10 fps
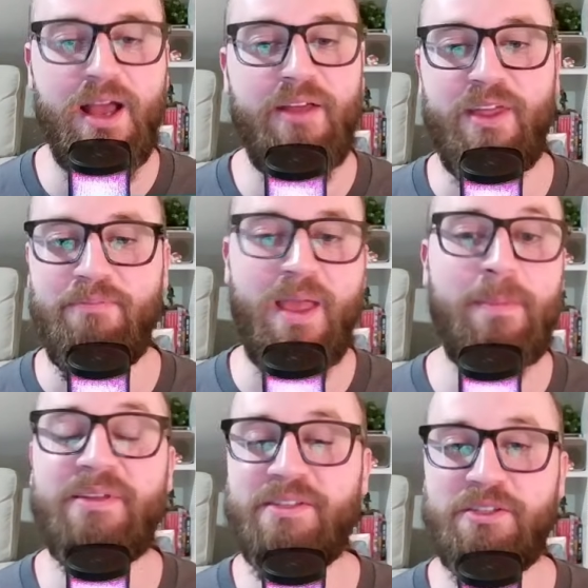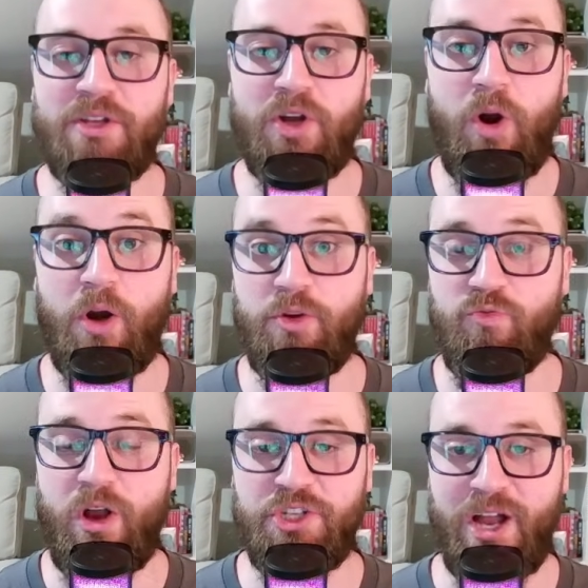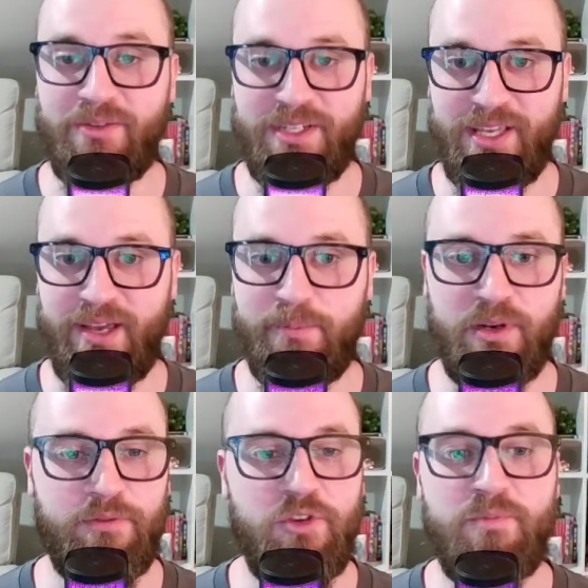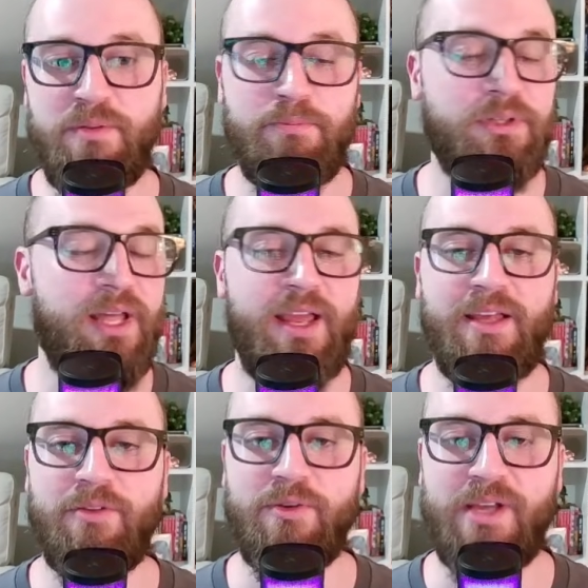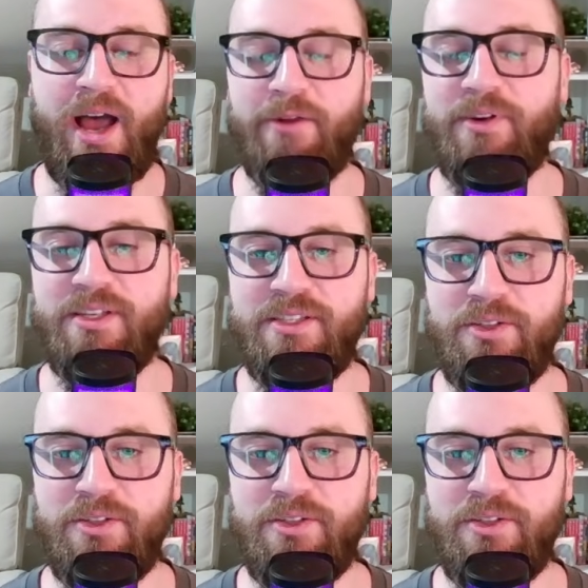Then maybe this isn't a card you rush out to get. But if you've been playing those Iris